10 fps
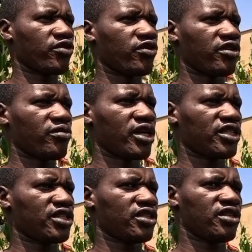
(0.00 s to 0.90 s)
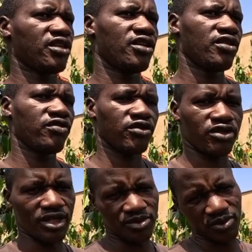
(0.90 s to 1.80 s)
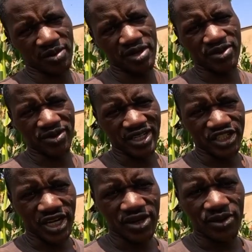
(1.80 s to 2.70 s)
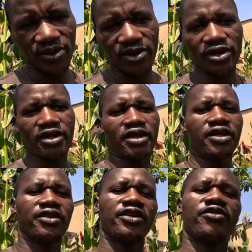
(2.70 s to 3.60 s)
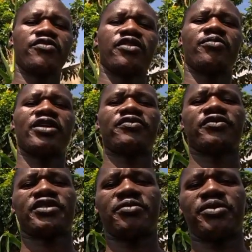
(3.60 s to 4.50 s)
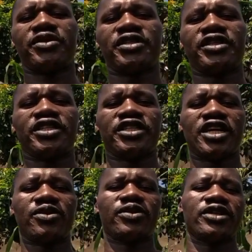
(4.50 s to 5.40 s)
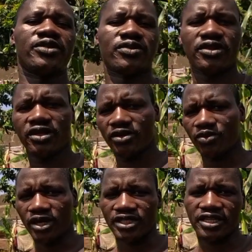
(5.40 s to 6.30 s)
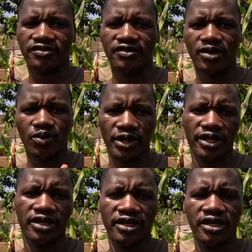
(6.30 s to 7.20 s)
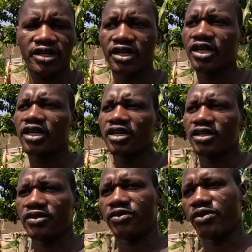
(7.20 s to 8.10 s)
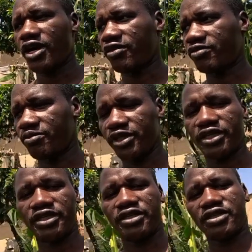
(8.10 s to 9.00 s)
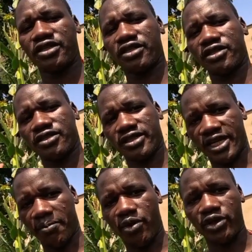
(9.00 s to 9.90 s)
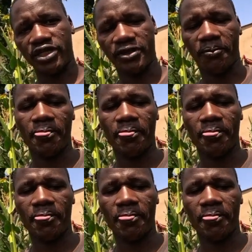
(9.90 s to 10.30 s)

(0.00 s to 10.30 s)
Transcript: you very much for subscribing to the channel thank you very much for supporting the channel in whatever way you have been supporting